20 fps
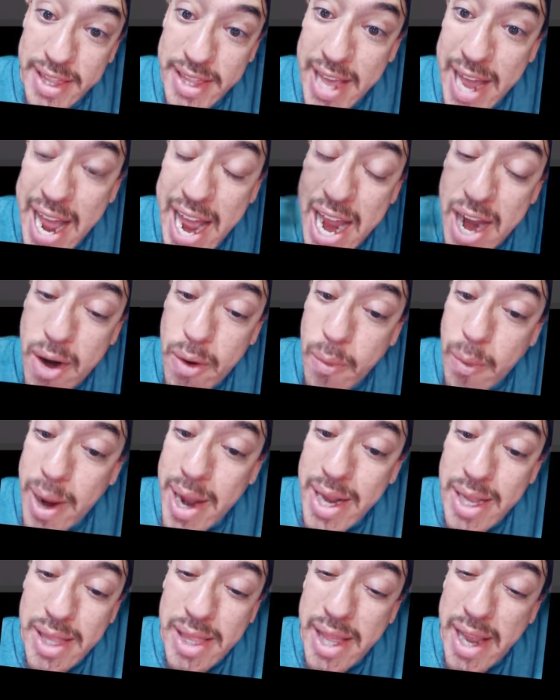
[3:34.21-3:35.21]
That
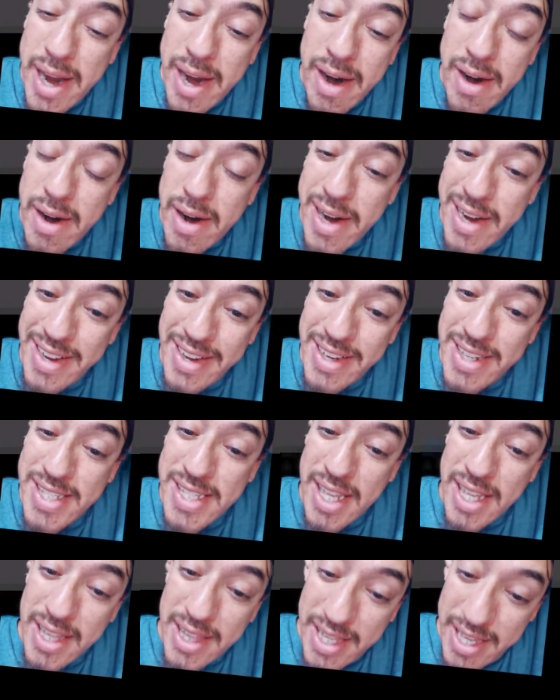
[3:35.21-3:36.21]
right there
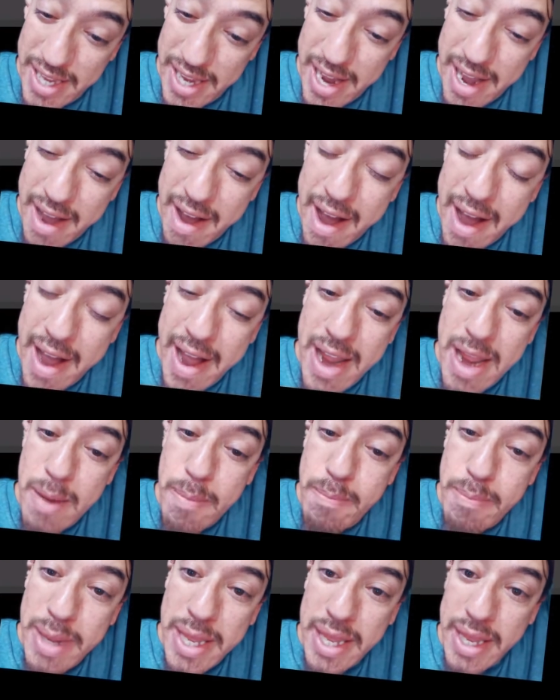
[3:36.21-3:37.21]
is the
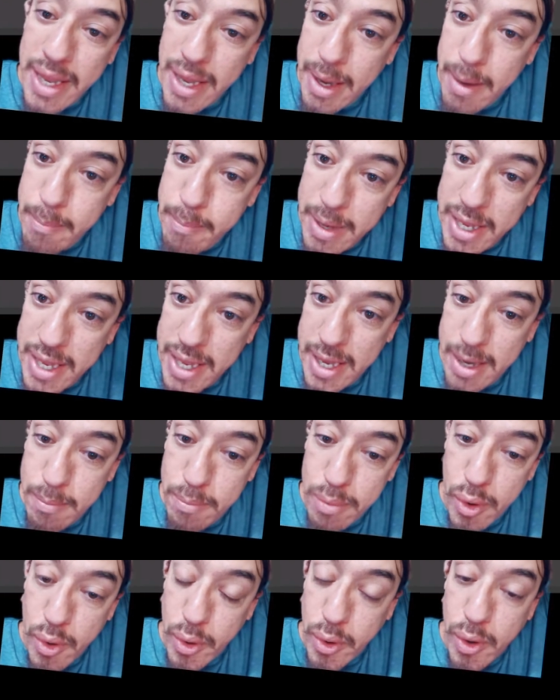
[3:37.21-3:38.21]

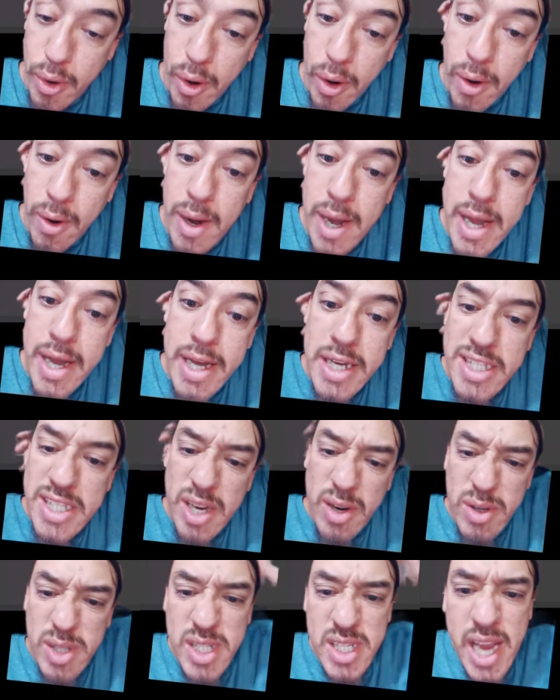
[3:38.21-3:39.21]
IPP protocol.
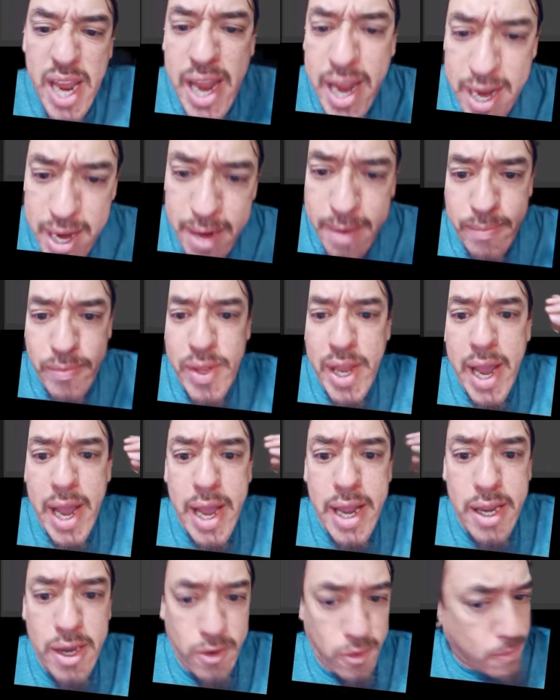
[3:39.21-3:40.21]
So say
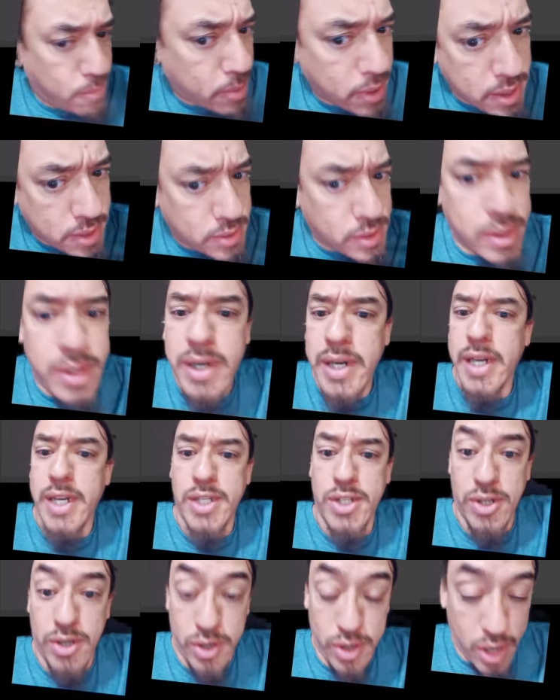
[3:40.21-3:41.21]
that your printer
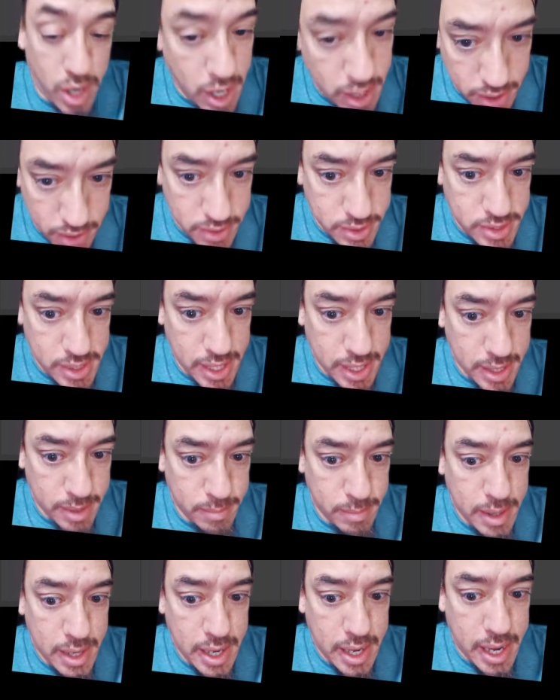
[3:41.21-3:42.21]
is not on the same